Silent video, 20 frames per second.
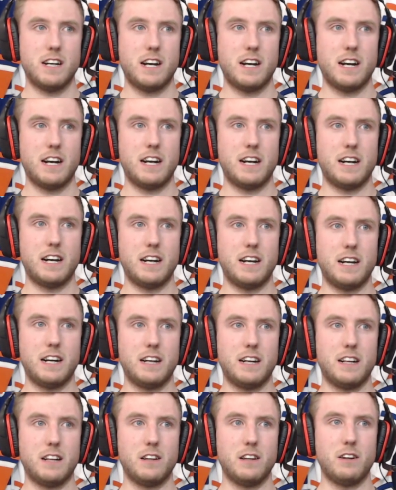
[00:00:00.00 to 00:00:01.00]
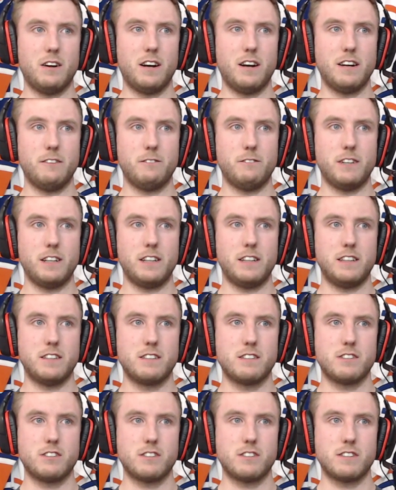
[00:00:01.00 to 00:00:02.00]
a lot of it
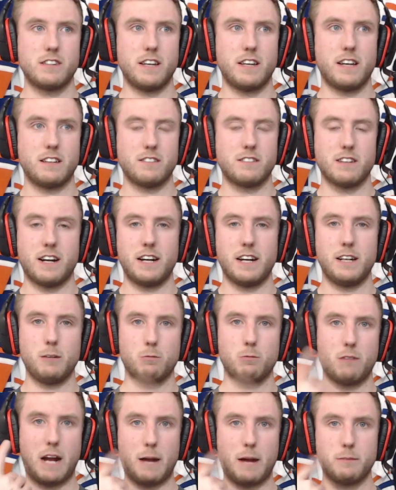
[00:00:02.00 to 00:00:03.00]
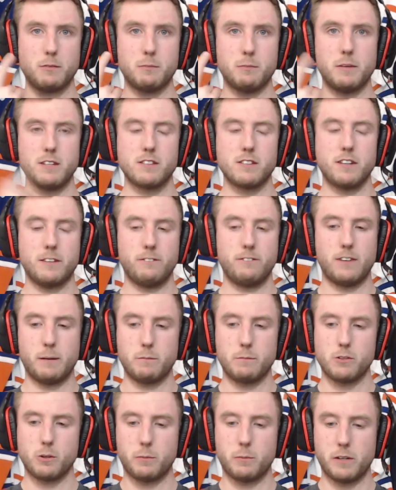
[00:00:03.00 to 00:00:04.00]
is just the anxiety wraps myself up
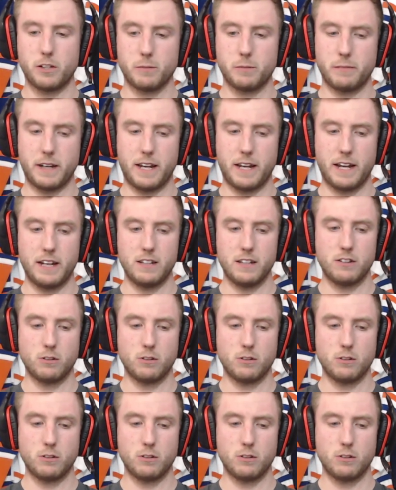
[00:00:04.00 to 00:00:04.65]
so much in my head.